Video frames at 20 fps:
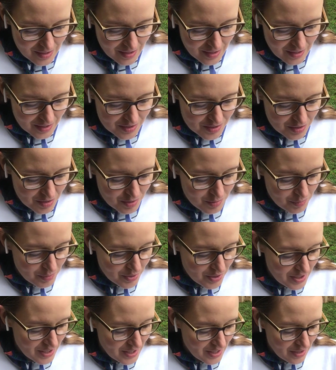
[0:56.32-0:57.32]
started
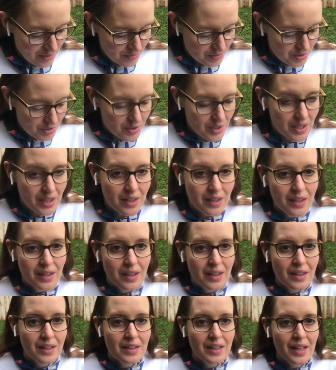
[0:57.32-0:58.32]
printing it out. So they
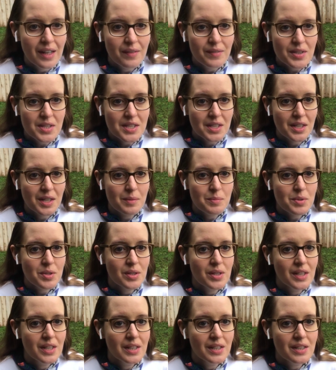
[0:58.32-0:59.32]
have it set up so
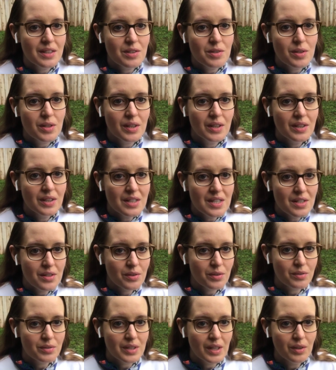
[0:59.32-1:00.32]
that you can
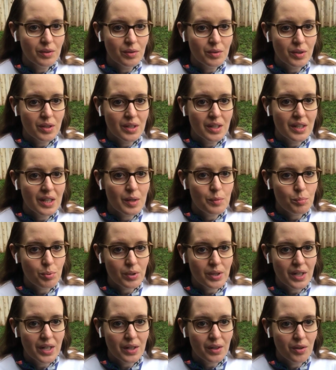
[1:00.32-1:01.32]
either download it and
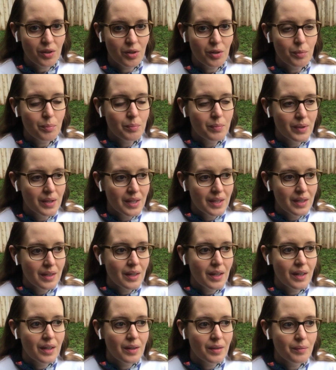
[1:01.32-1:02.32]
print it at home,
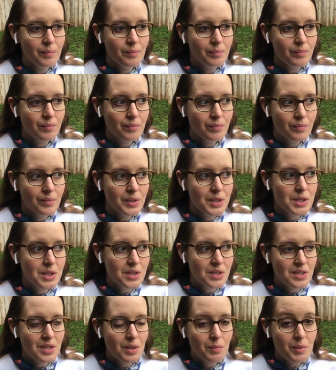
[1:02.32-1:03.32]
which in
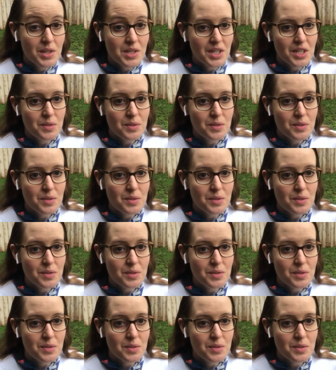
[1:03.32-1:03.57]
some ways that's